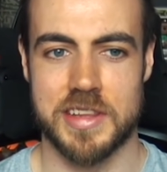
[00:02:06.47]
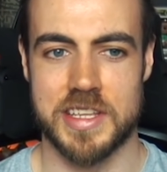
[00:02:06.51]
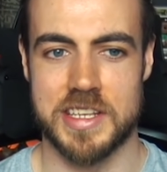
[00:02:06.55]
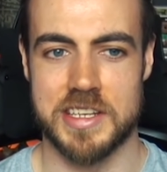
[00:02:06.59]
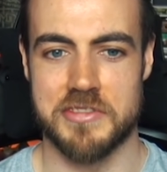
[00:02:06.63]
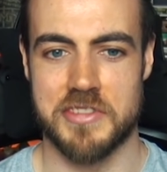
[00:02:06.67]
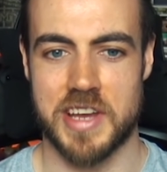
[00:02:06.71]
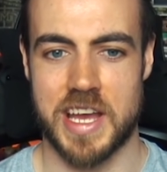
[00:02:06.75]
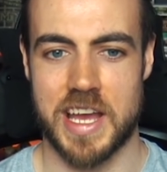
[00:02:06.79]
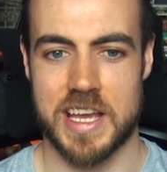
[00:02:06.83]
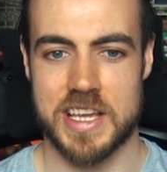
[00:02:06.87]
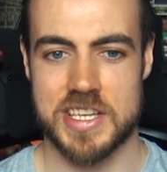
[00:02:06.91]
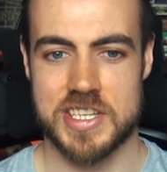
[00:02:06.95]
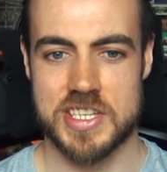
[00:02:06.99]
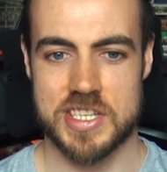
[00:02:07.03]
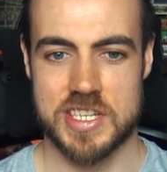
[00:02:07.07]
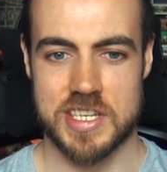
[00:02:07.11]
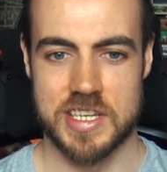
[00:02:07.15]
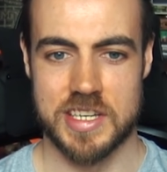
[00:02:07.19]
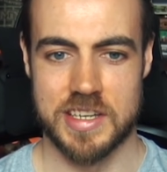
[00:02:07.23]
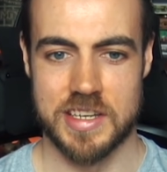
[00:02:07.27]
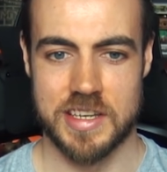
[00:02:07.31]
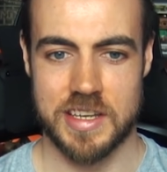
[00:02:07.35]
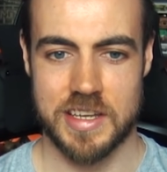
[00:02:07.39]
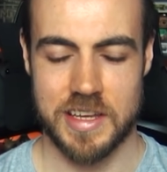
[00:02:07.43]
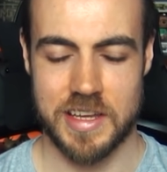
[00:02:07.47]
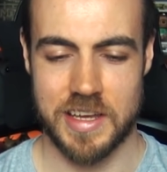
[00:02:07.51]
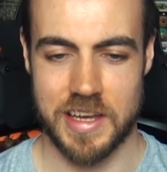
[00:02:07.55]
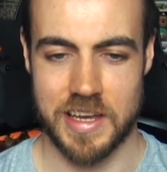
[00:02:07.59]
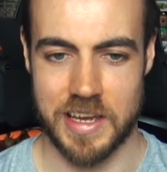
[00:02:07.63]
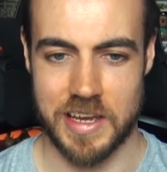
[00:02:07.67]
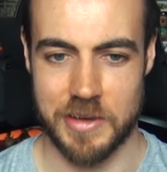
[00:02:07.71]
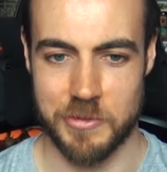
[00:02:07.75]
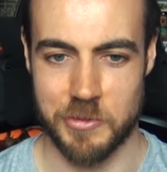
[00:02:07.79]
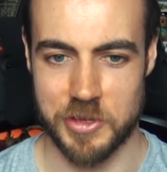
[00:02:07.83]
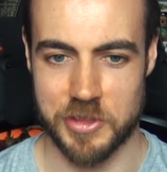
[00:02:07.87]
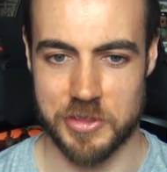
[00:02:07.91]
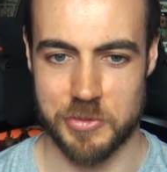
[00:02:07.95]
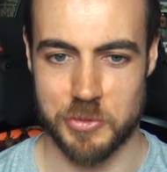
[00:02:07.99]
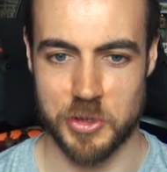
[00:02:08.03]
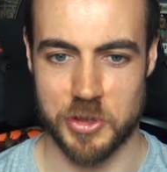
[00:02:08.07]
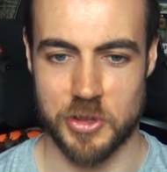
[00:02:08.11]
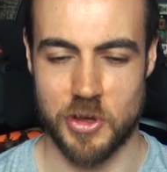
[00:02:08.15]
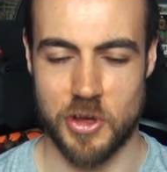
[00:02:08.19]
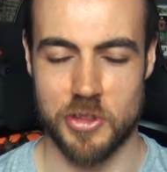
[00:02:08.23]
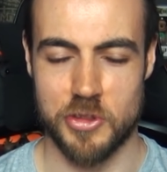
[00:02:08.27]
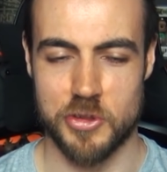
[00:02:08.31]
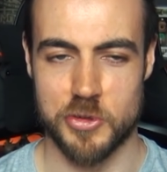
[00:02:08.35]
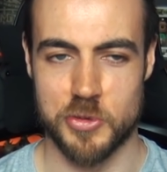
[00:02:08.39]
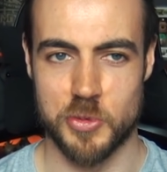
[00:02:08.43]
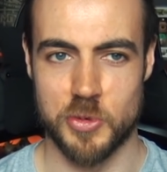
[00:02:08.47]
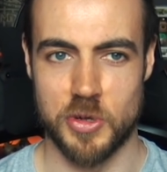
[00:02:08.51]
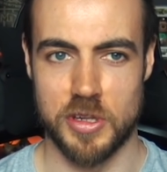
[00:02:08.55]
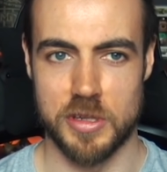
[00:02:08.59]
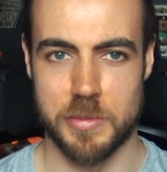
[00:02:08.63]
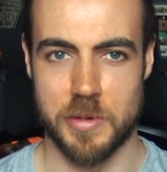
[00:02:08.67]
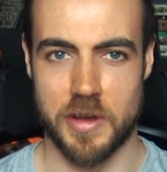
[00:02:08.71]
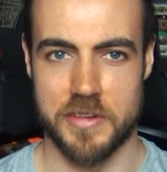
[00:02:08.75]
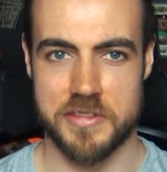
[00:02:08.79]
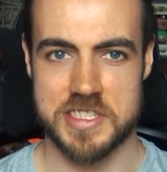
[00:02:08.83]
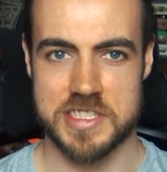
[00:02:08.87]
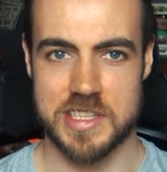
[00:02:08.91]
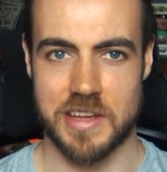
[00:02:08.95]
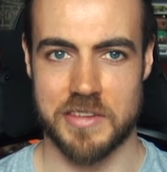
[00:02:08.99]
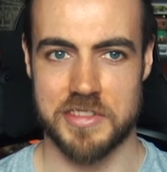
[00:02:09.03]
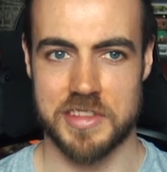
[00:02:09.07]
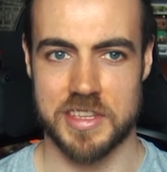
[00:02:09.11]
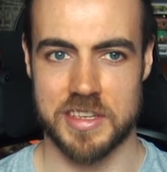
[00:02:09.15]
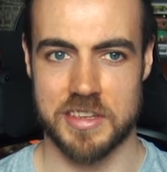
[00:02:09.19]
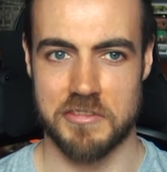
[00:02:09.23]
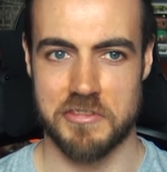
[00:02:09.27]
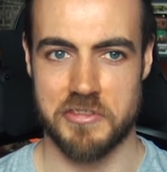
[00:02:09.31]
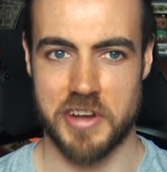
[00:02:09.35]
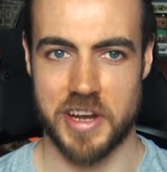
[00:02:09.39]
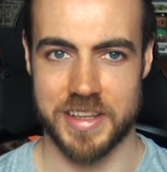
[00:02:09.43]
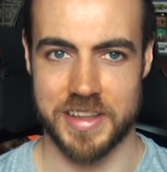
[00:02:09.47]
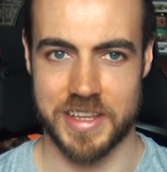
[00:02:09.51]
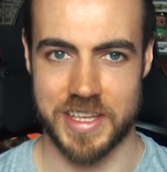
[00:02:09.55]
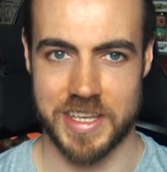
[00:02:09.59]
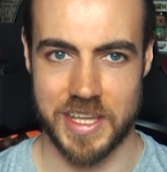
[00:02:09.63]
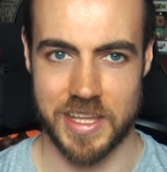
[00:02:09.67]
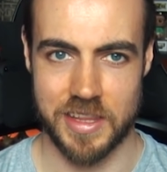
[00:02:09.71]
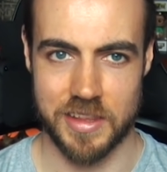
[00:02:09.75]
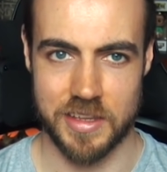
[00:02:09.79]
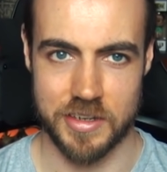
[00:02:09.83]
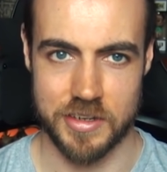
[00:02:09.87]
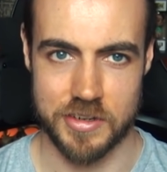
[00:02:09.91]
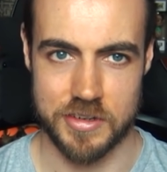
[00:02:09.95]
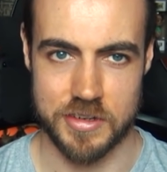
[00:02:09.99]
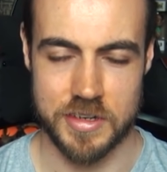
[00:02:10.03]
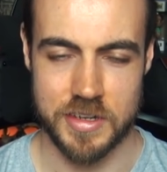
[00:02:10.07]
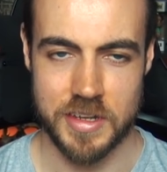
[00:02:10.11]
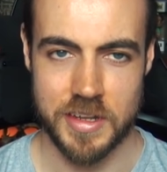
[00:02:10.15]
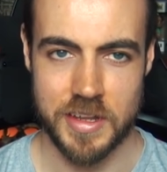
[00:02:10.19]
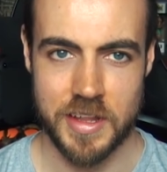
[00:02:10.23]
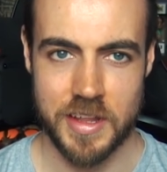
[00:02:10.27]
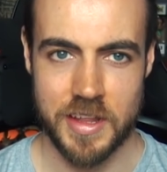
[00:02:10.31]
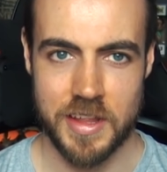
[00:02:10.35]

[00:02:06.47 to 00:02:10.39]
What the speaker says: to Lady Vash with all those world buffs and everything, and finally killing her.